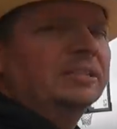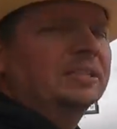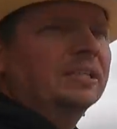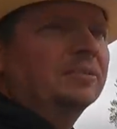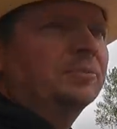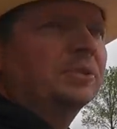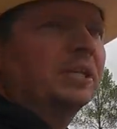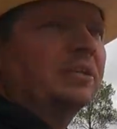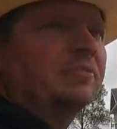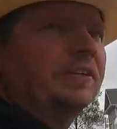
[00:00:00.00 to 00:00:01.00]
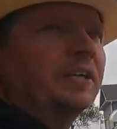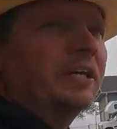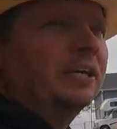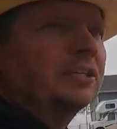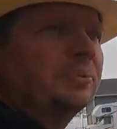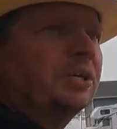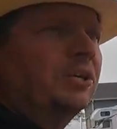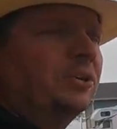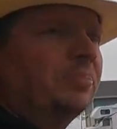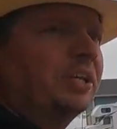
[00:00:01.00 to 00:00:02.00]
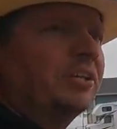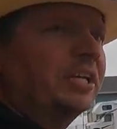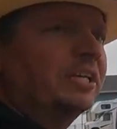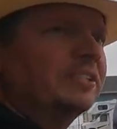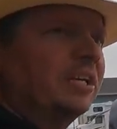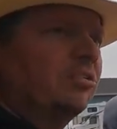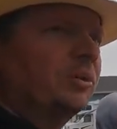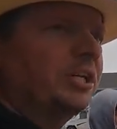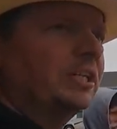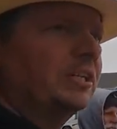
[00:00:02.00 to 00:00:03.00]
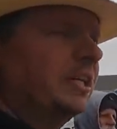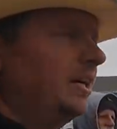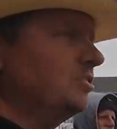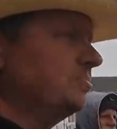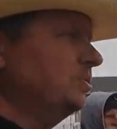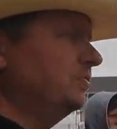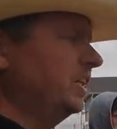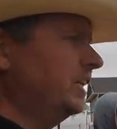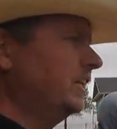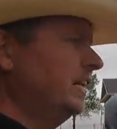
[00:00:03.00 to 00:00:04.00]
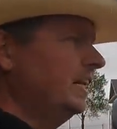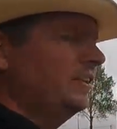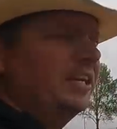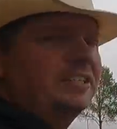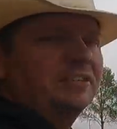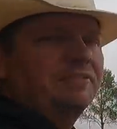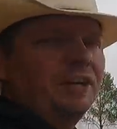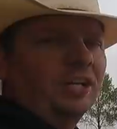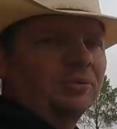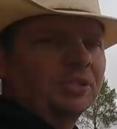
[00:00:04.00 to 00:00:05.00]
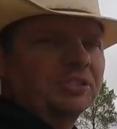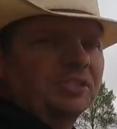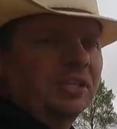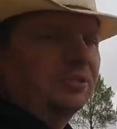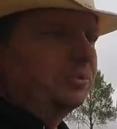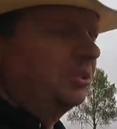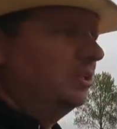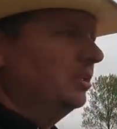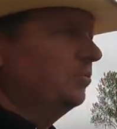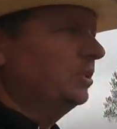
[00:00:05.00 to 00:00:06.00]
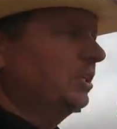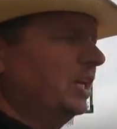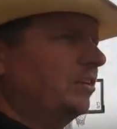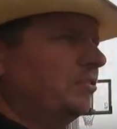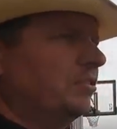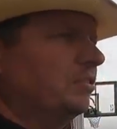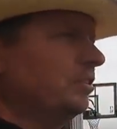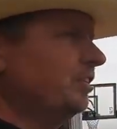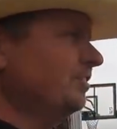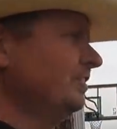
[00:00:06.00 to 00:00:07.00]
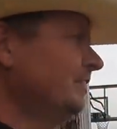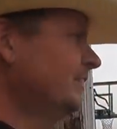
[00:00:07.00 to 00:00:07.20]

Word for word: but uh, we'll get it figured out as we go. The big thing is how are we going to get the cows moved in? They did follow us uh, with the with the gator earlier.